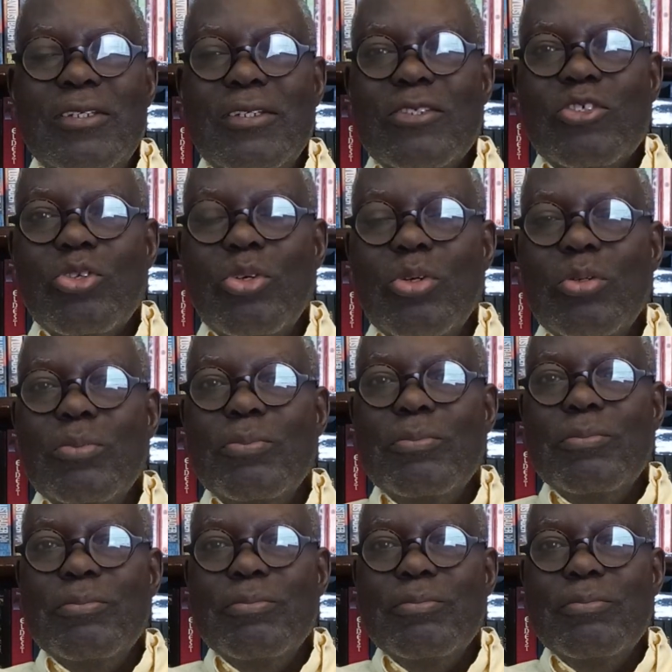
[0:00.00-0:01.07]
So
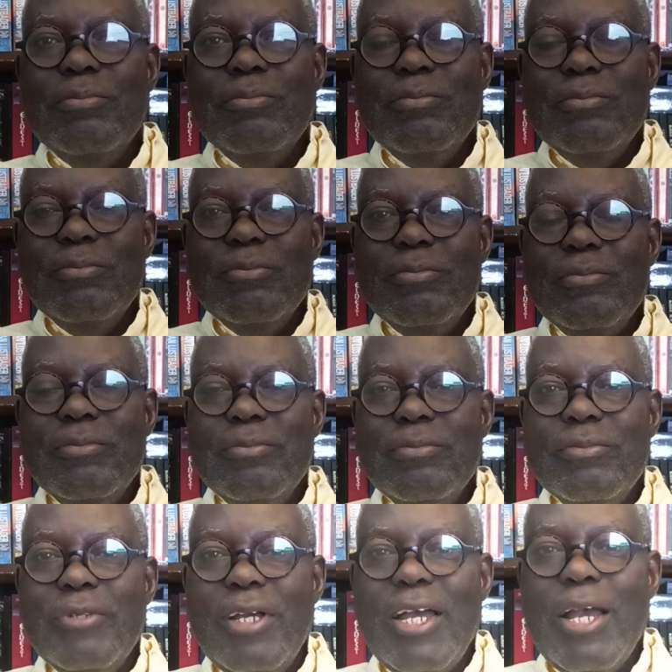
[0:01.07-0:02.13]

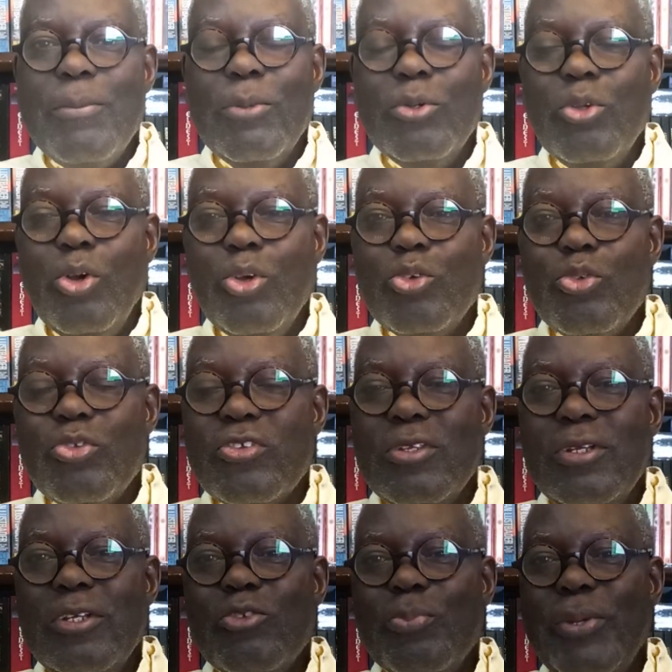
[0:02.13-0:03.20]
we're not going to
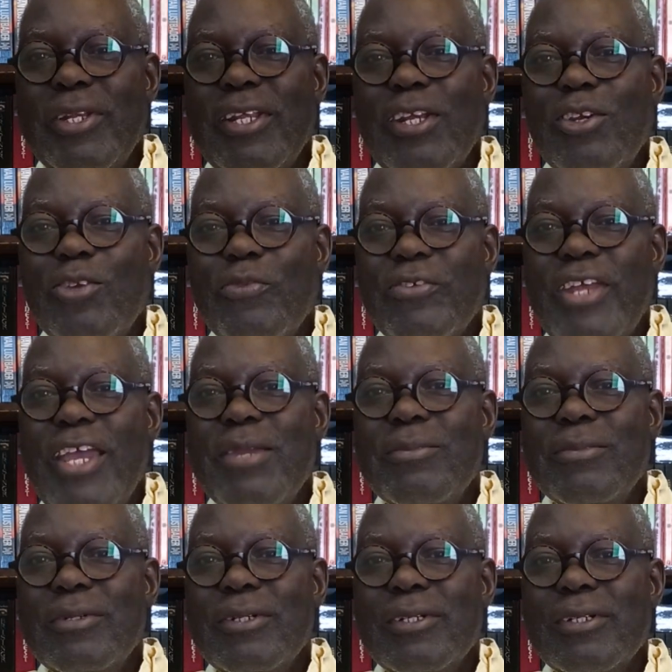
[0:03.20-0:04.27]
spend a lot of
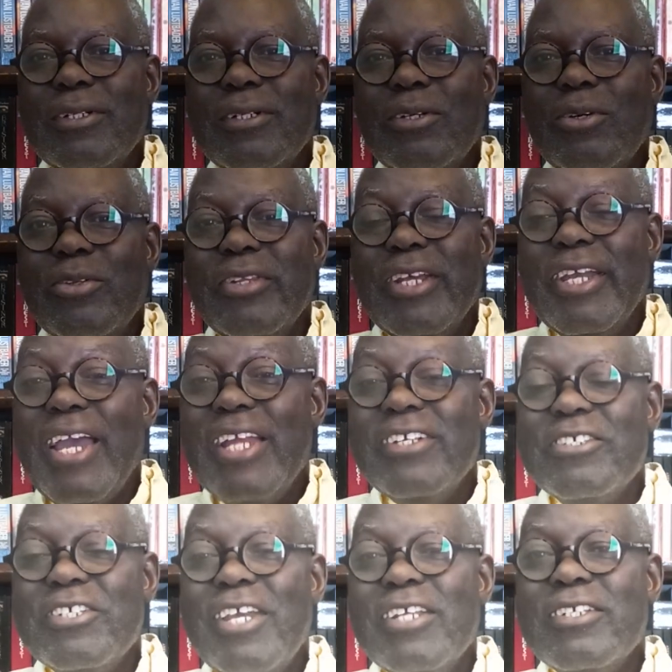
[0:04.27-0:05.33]
time on the
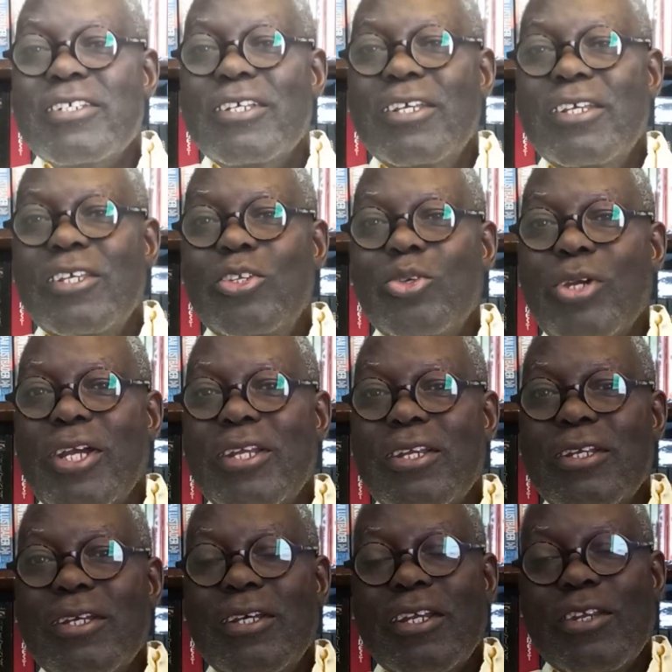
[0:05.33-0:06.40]
Gantt chart. You can
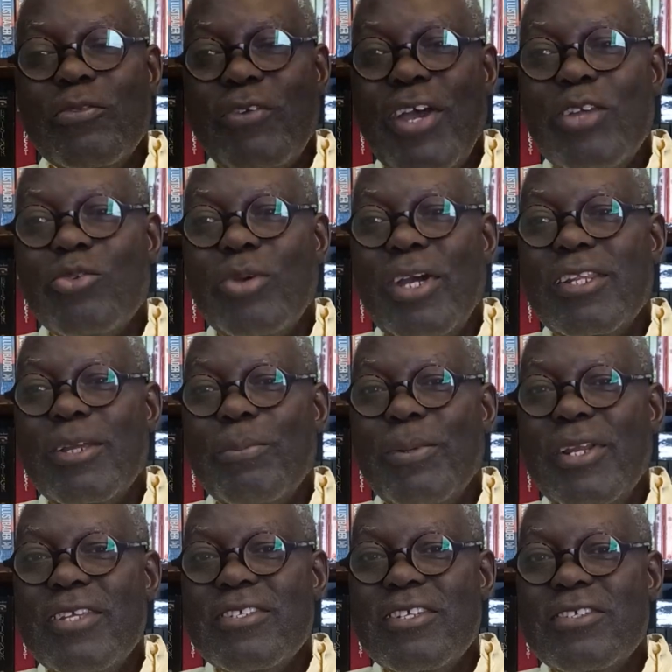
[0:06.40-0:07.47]
refer to other
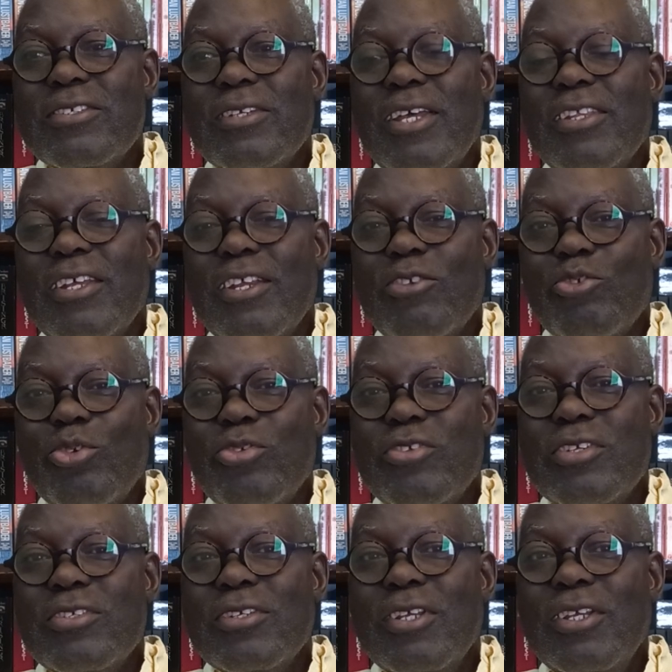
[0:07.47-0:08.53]
places, other
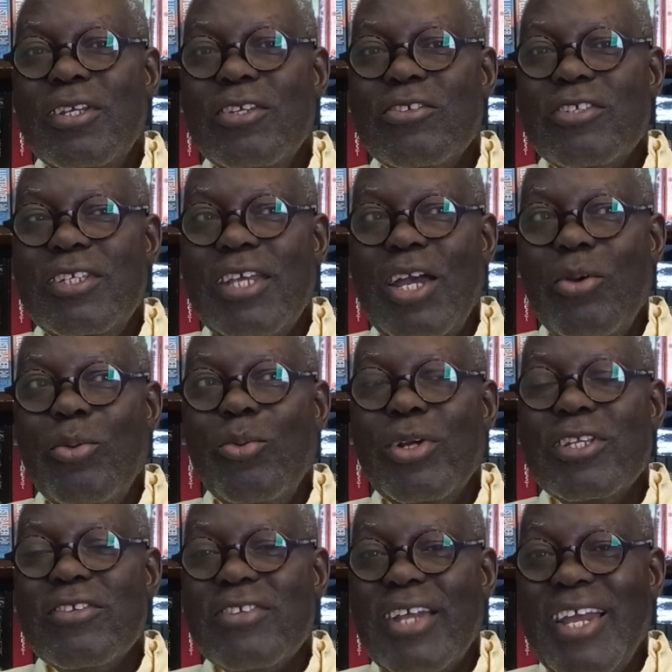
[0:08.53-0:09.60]
resources, see
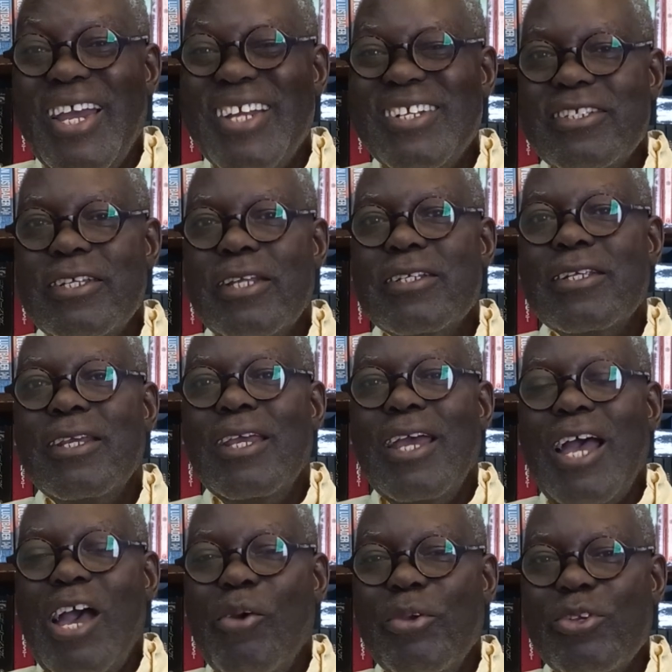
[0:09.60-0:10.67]
what is the Gantt chart,
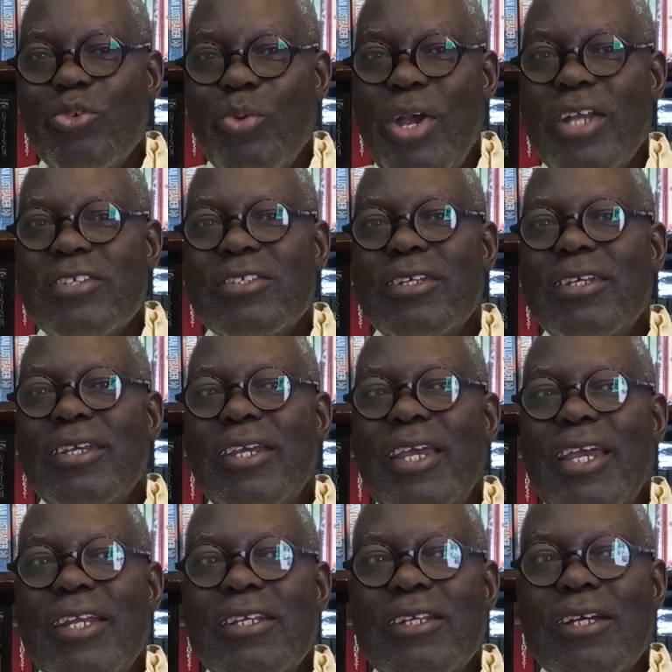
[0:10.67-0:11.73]
how it works,
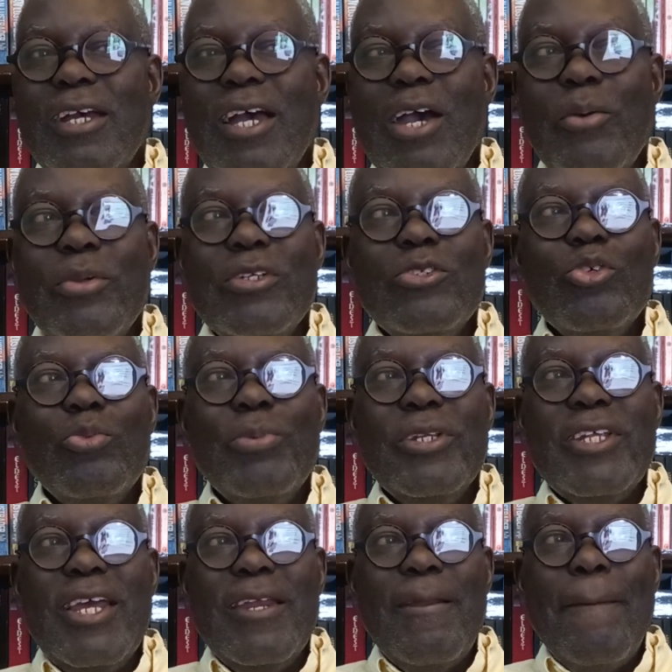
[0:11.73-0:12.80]
and how it should be
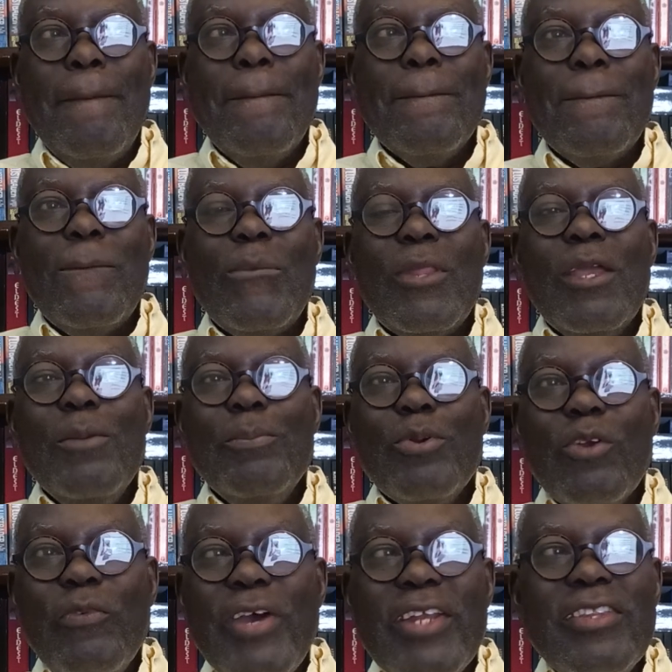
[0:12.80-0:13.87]
done.
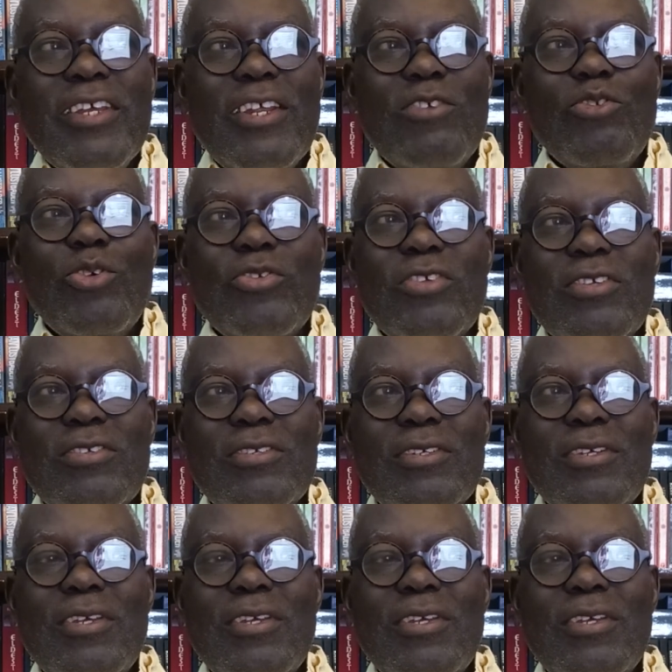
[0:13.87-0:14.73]
Provide the resources.